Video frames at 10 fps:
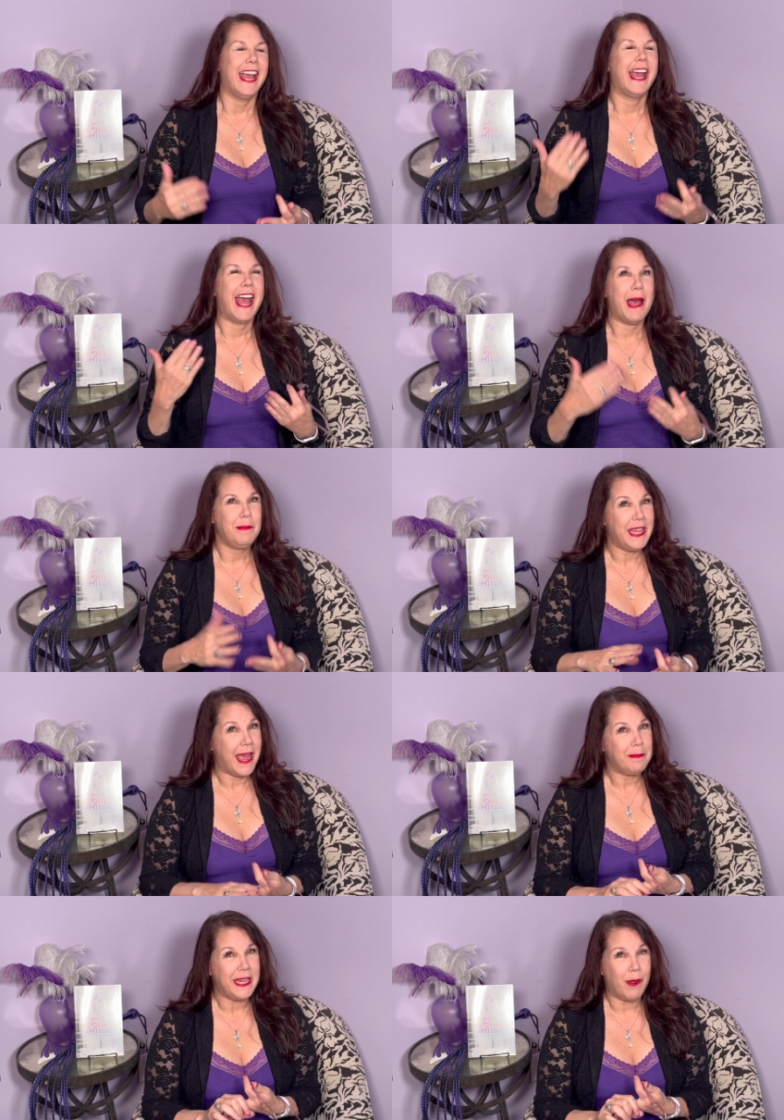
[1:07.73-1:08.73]
Happy,
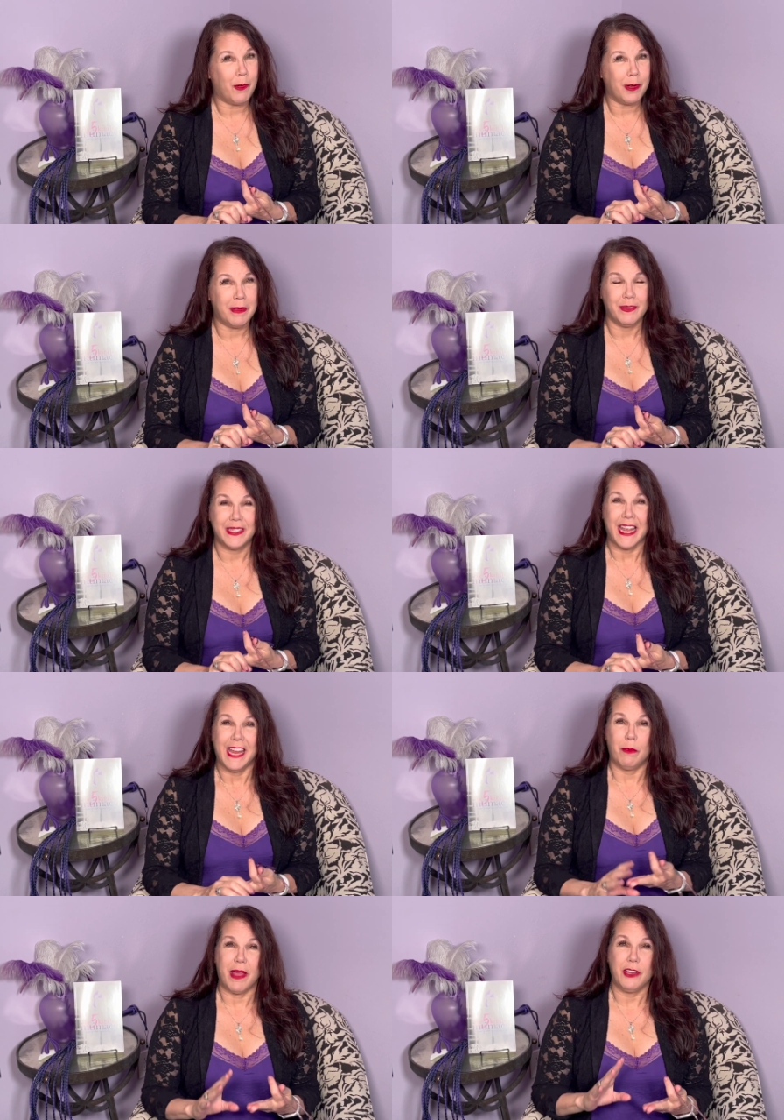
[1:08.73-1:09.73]
happy hormones.
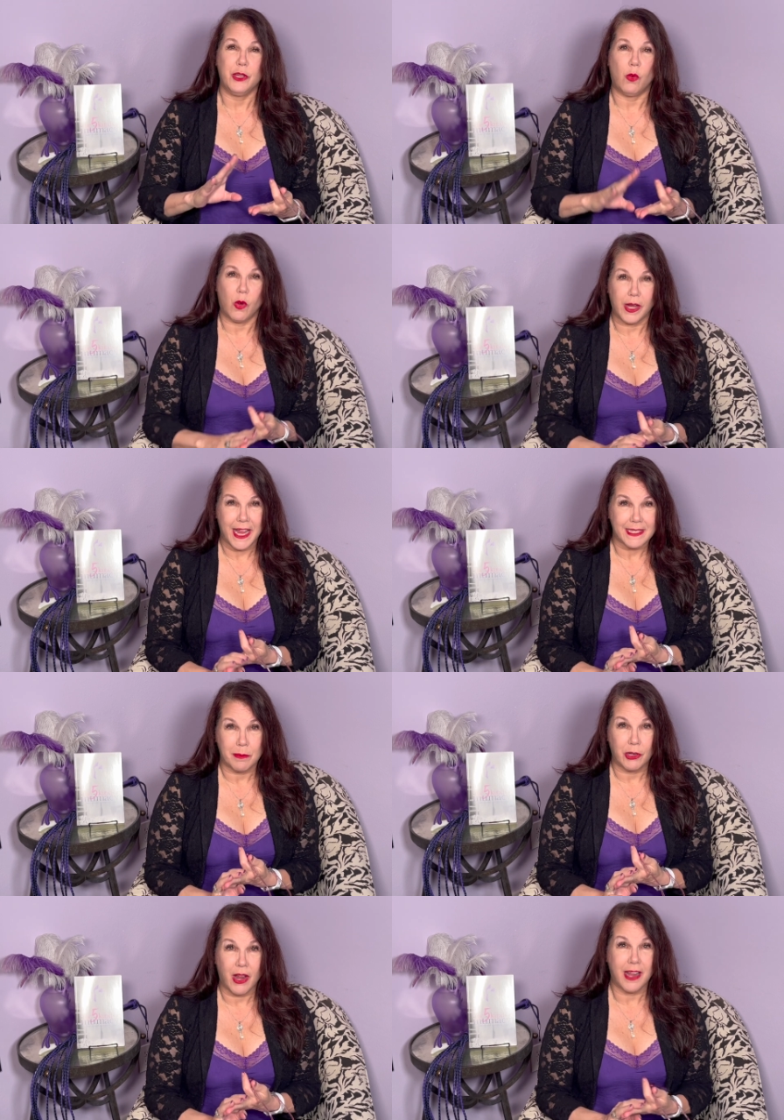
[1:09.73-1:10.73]
Whether you orgasm
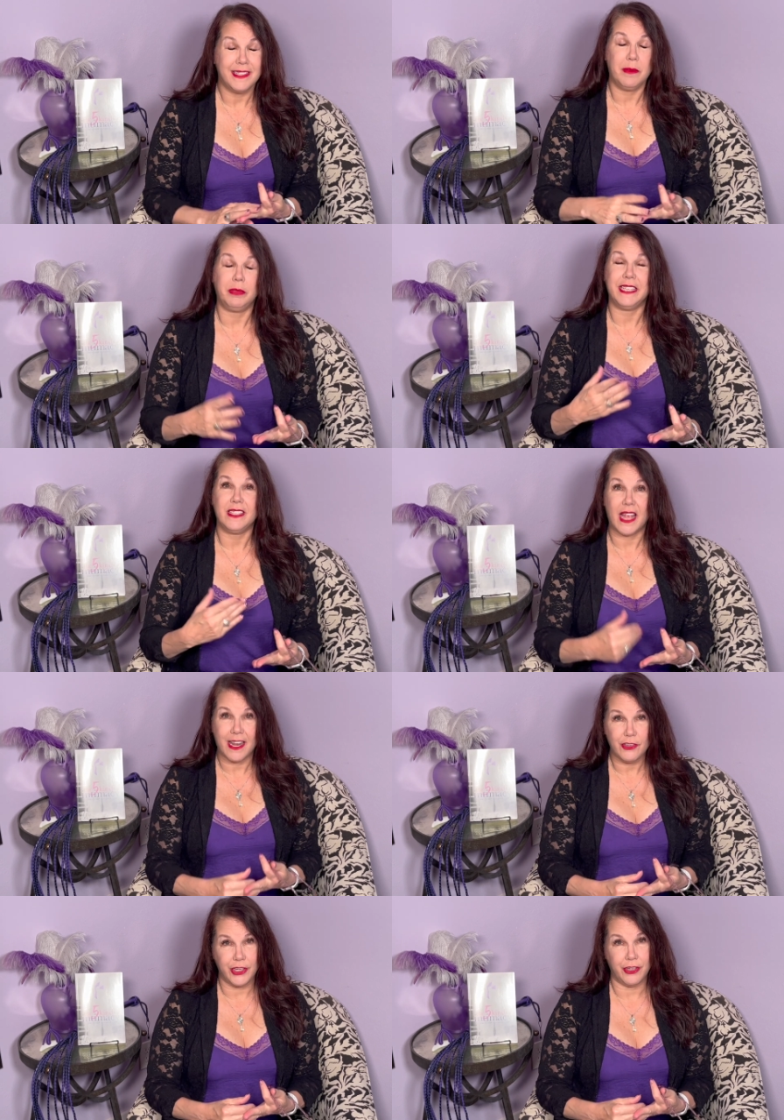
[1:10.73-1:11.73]
or not, simply
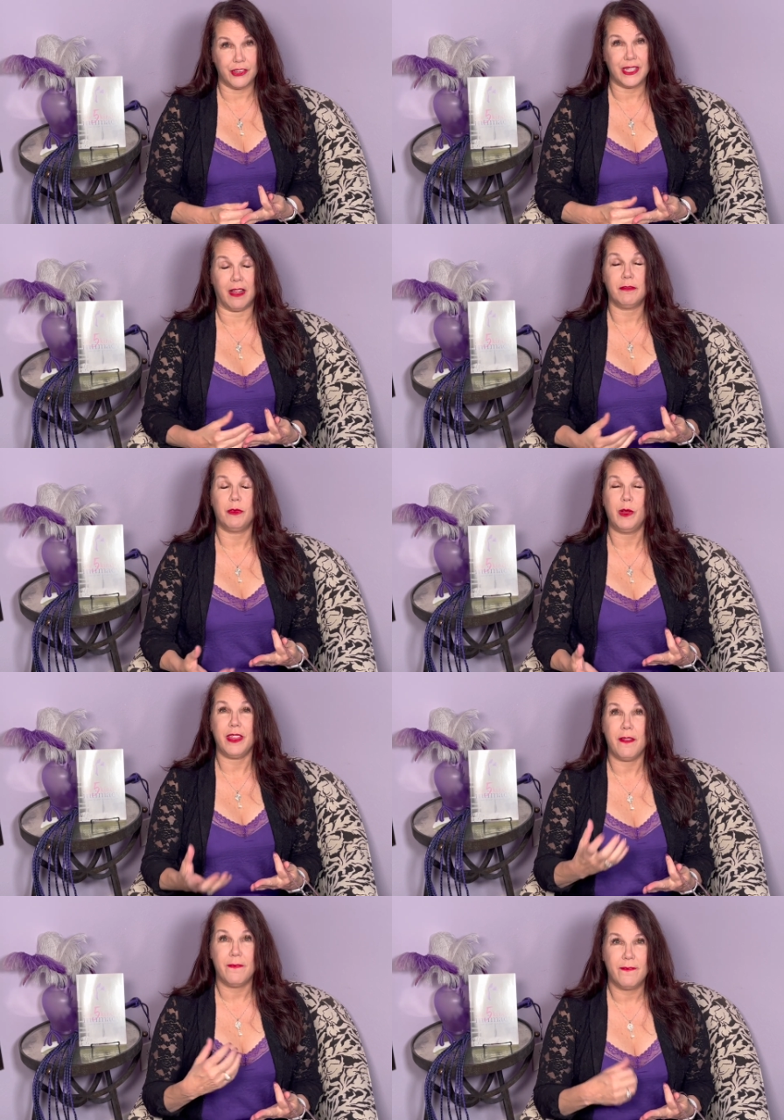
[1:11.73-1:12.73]
touching yourself with
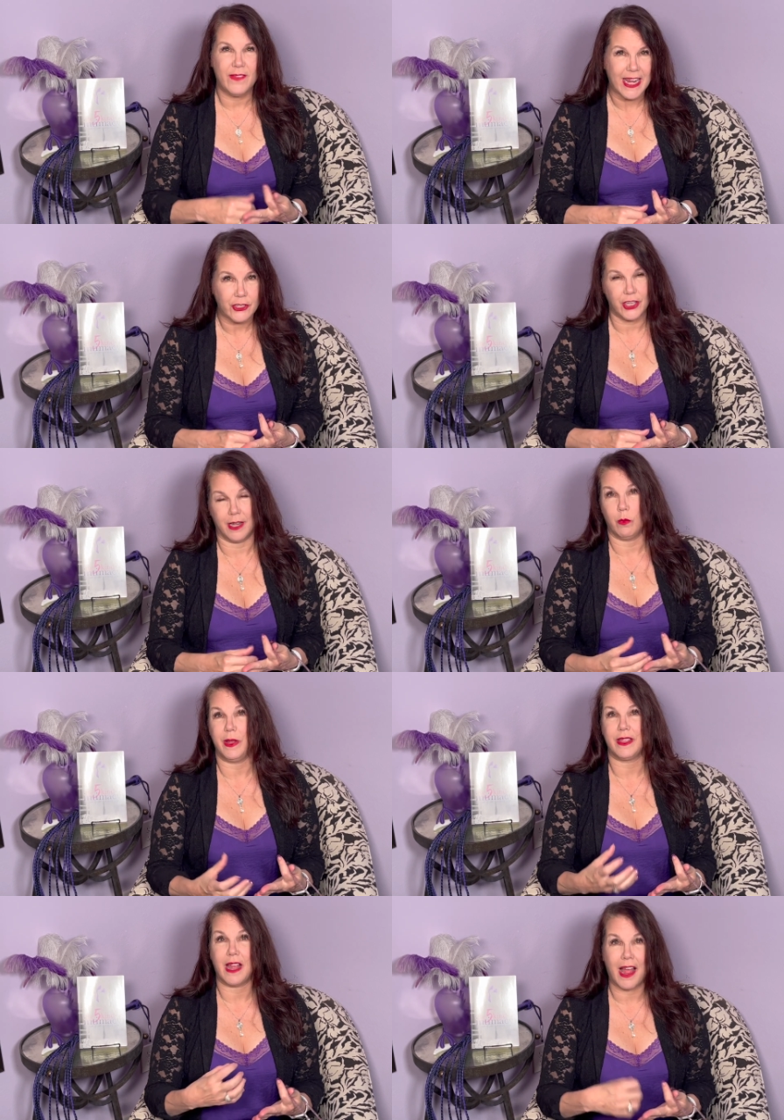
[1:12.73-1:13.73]
affection,
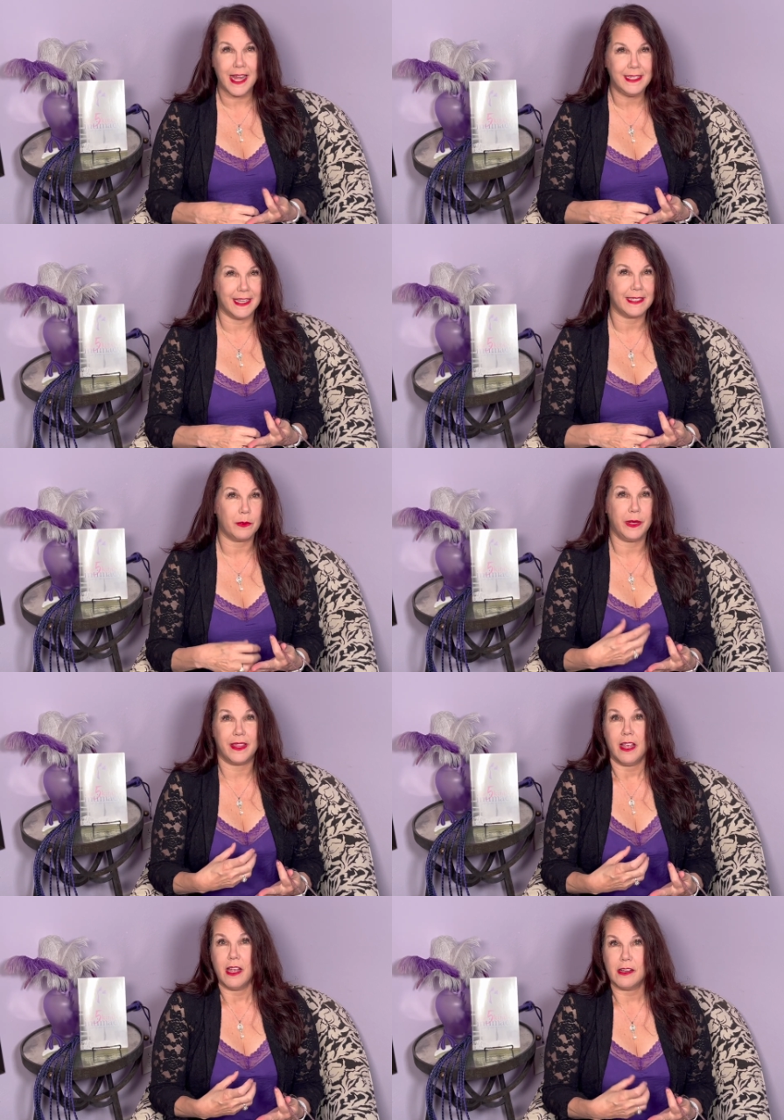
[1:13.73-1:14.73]
with kindness, with
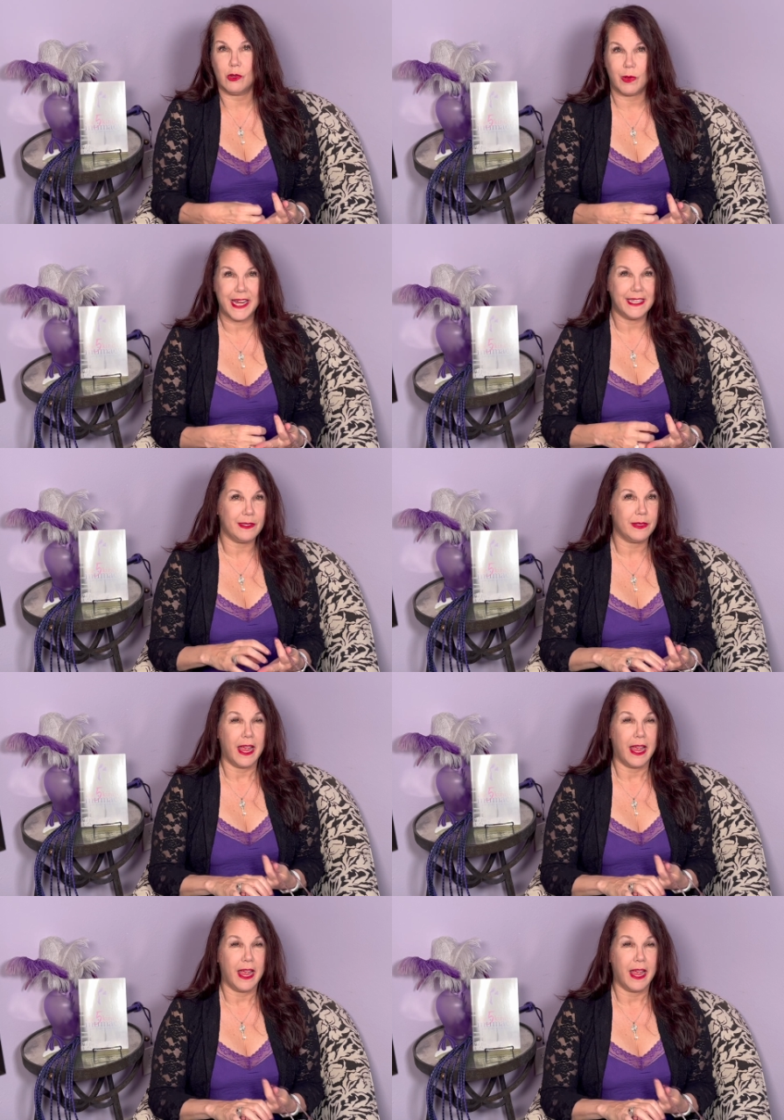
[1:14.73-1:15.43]
grace,